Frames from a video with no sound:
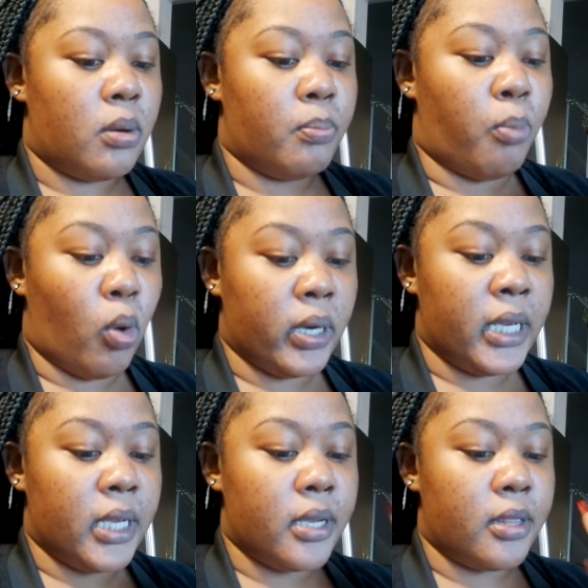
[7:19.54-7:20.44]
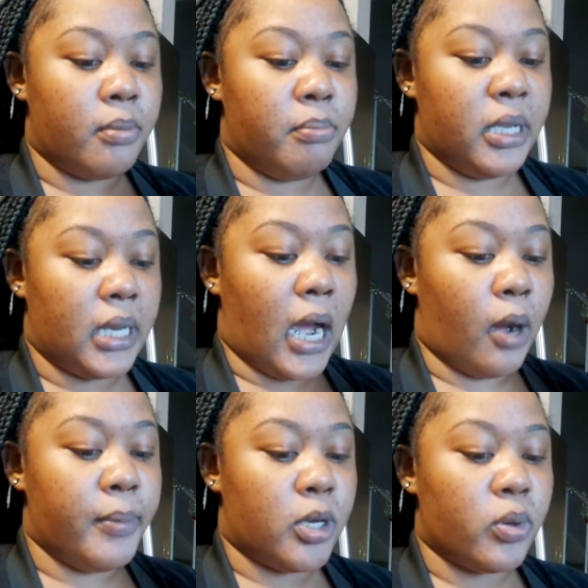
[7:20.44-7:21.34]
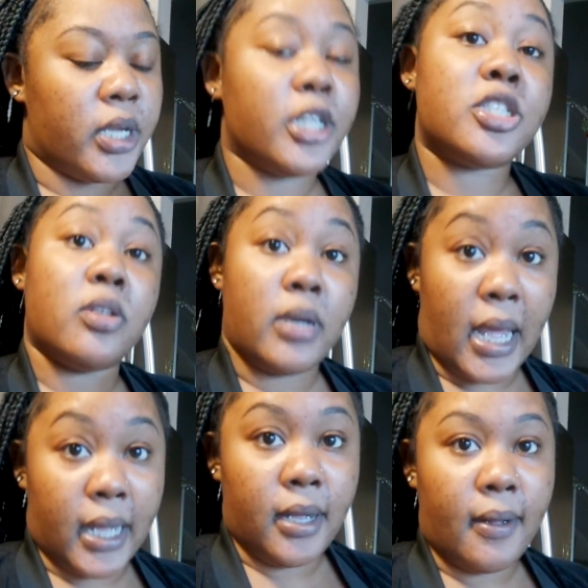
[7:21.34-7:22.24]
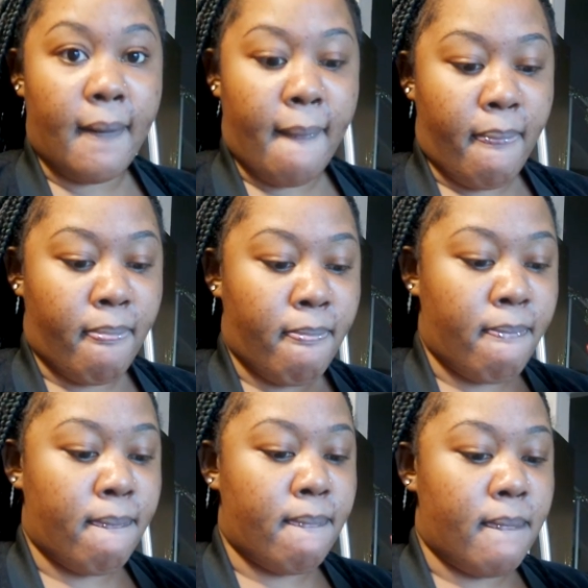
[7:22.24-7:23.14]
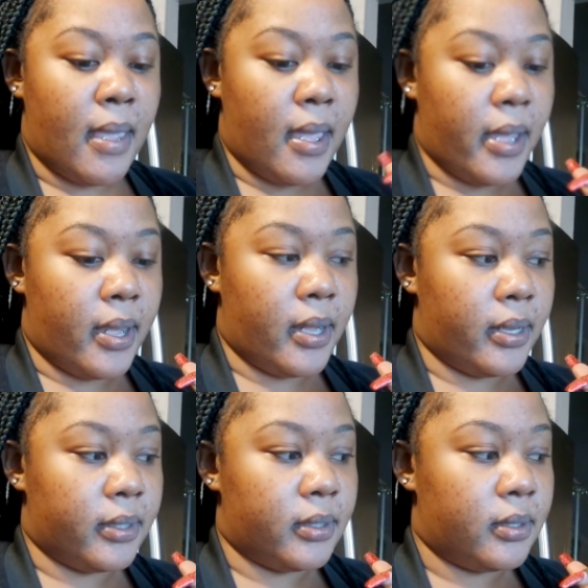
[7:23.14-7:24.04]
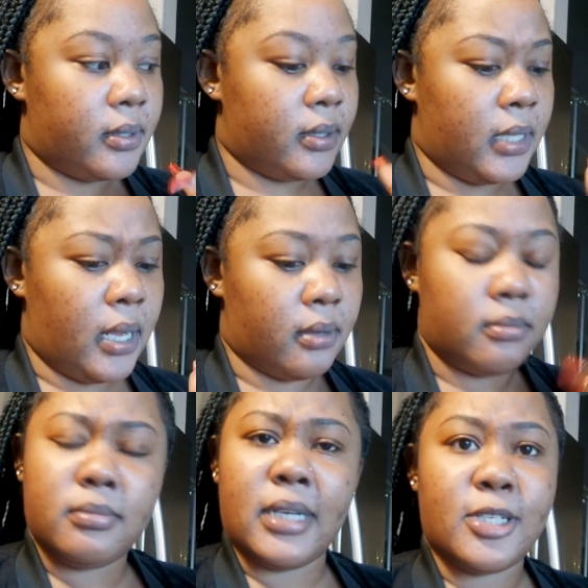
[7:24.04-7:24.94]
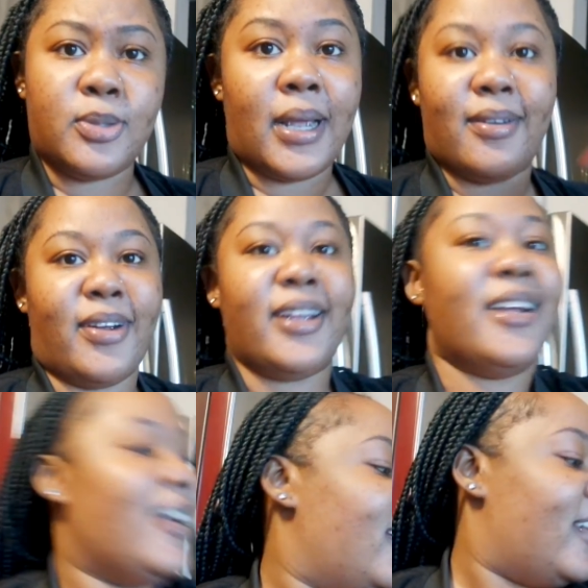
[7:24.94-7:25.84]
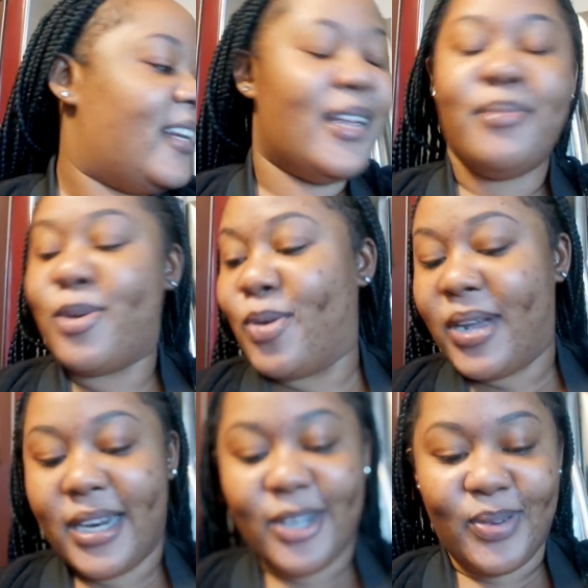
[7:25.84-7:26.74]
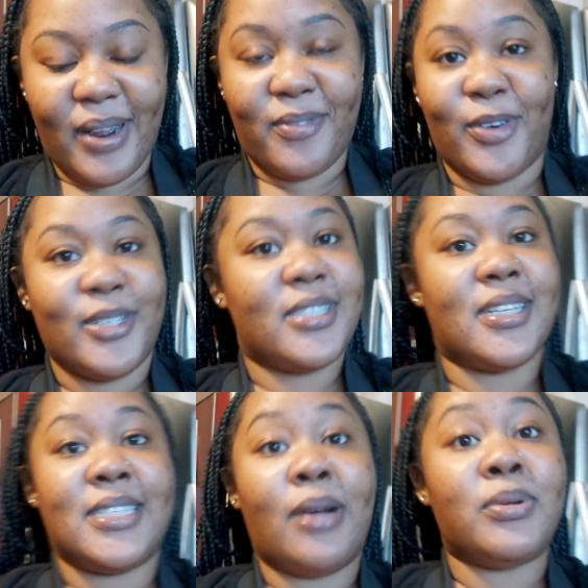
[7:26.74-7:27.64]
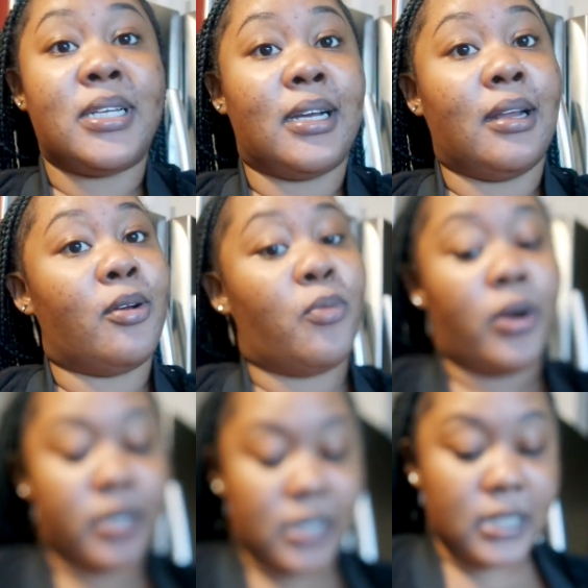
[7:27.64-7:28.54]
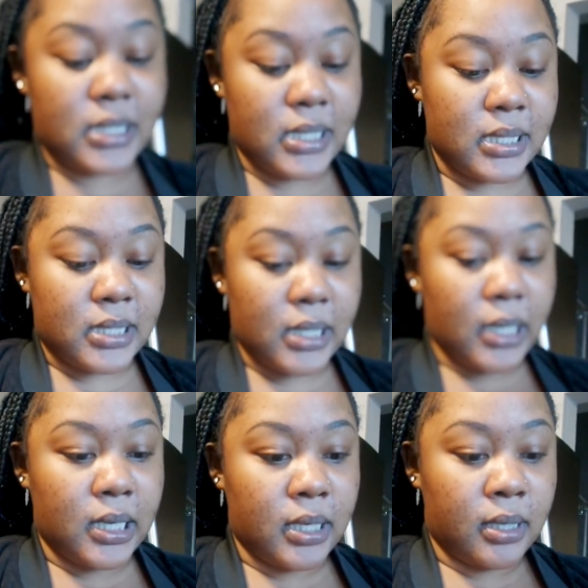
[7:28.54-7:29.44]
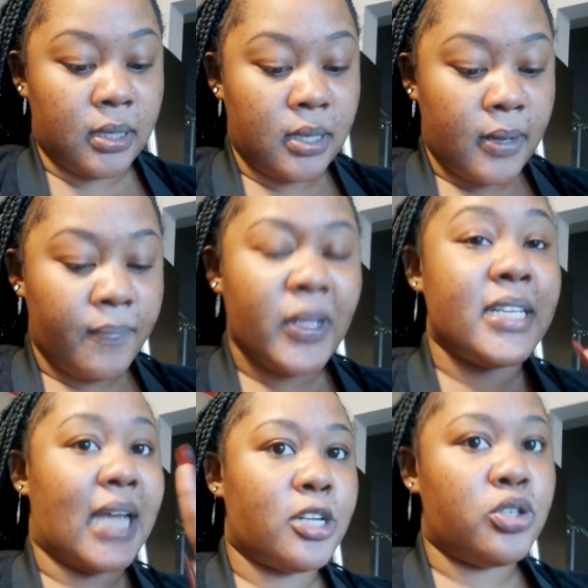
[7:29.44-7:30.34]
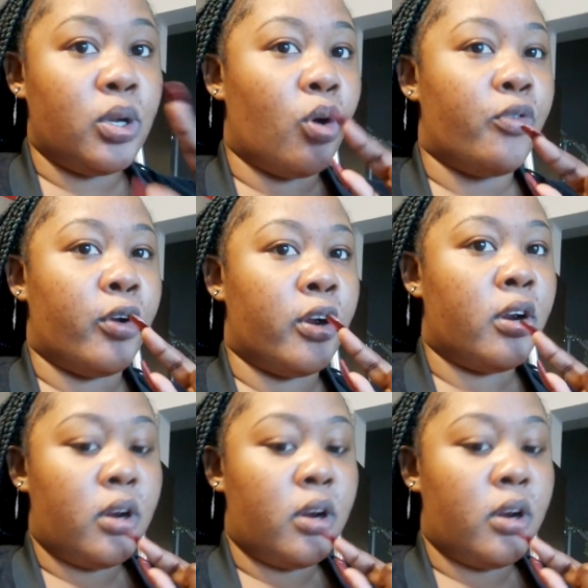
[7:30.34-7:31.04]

boiling the meat I'll be cooking today. And yeah, let's do that, right? Let me go ahead and do that first because that will take a lot of work since it's actually over